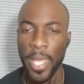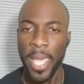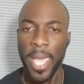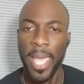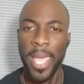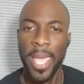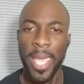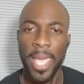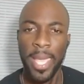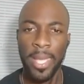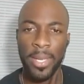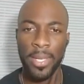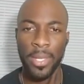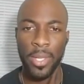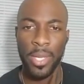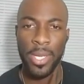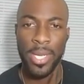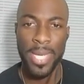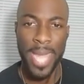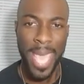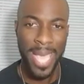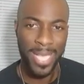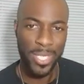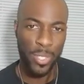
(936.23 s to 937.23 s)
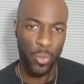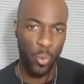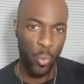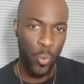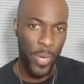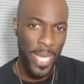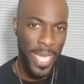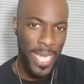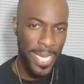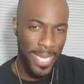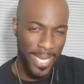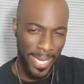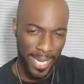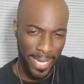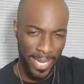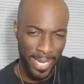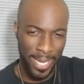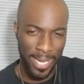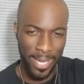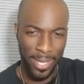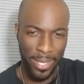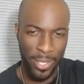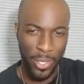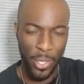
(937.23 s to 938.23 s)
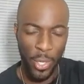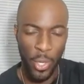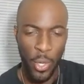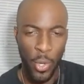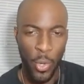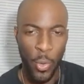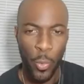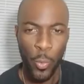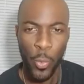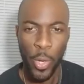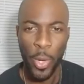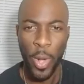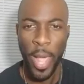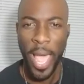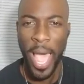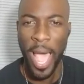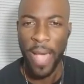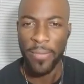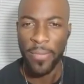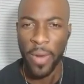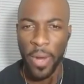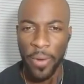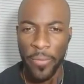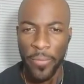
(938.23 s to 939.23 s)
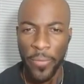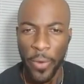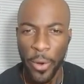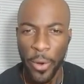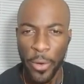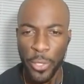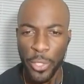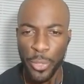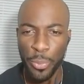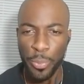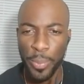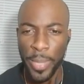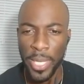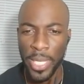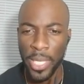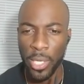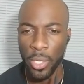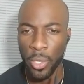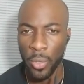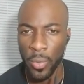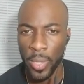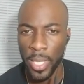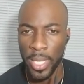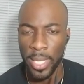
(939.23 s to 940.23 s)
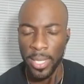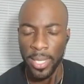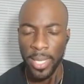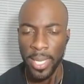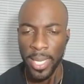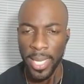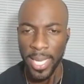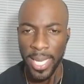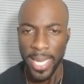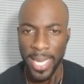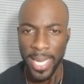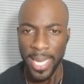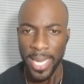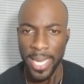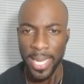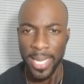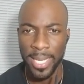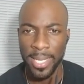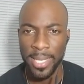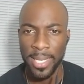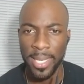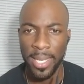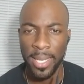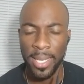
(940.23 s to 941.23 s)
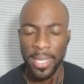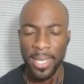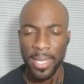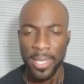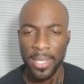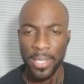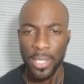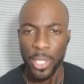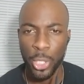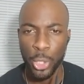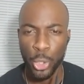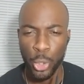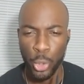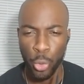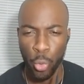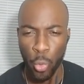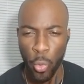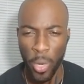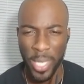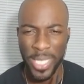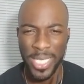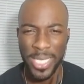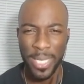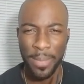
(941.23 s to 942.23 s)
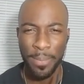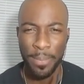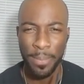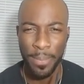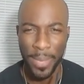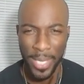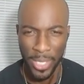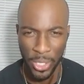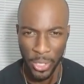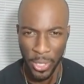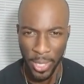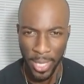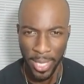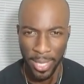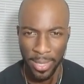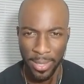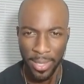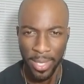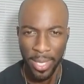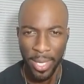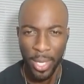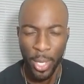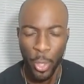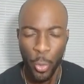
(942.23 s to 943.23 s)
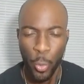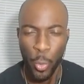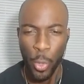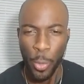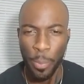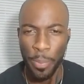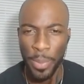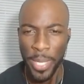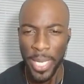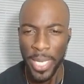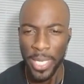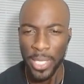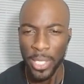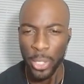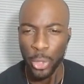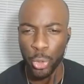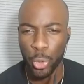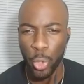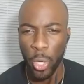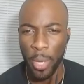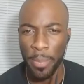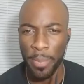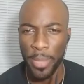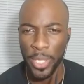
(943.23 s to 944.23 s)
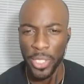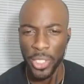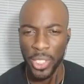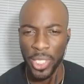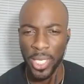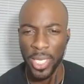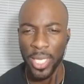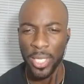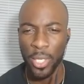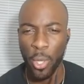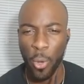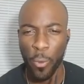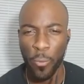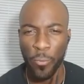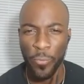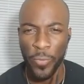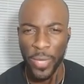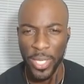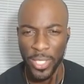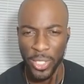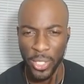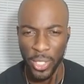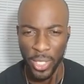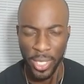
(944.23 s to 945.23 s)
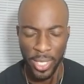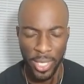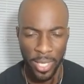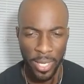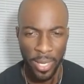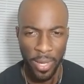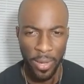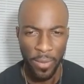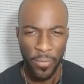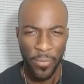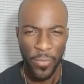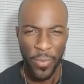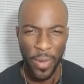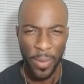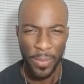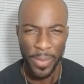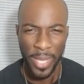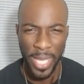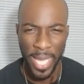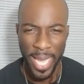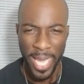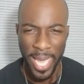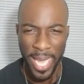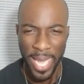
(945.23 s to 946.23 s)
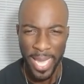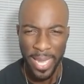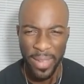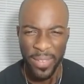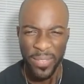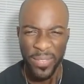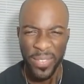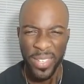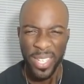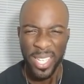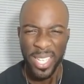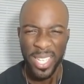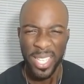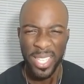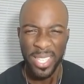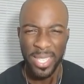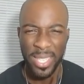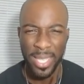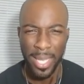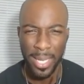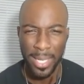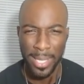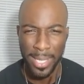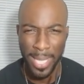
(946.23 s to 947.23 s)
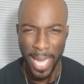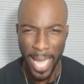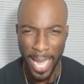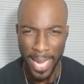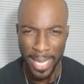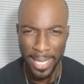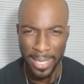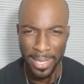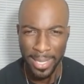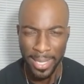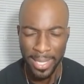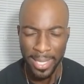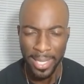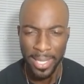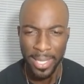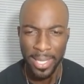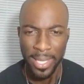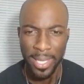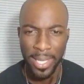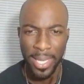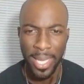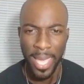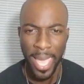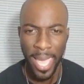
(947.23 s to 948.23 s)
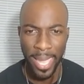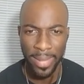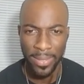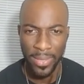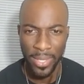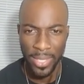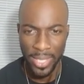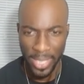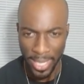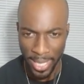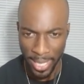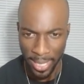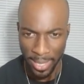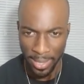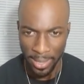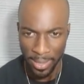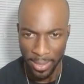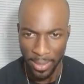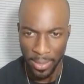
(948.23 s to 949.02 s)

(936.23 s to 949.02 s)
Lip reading: And next weekend, we'll have our first meet and greet in Detroit, Michigan. We'll be in Detroit, Michigan officially from the 8th, the 9th, and the 10th.